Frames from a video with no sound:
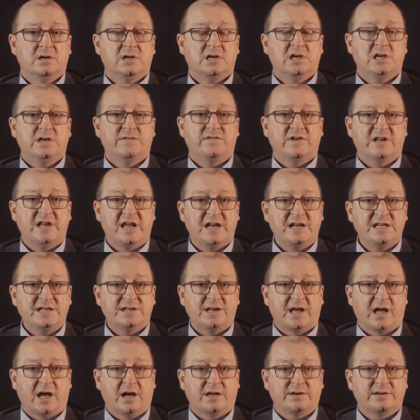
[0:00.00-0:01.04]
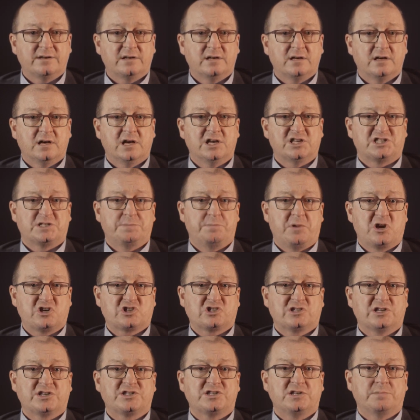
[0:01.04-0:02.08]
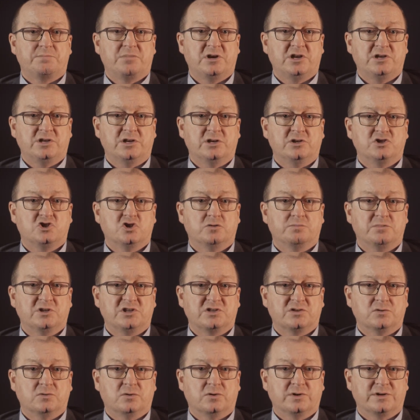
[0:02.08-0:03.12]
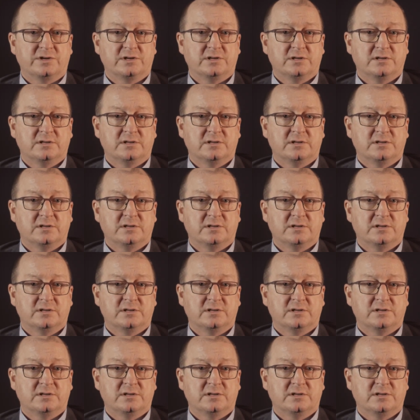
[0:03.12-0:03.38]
If in any doubt, a specialist opinion should be sought.